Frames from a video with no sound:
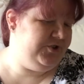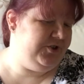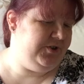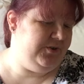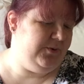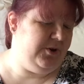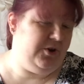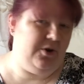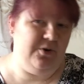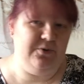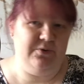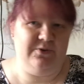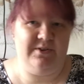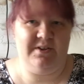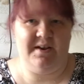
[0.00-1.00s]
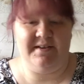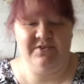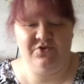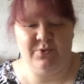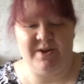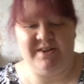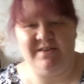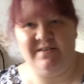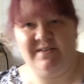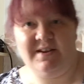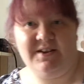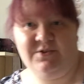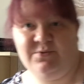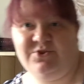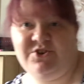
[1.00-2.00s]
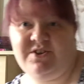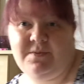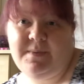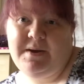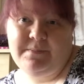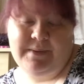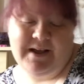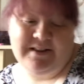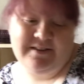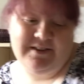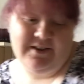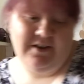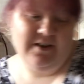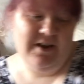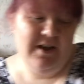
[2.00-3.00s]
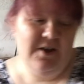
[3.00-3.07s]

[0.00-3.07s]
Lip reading: to a gold size 26, which is a bit better,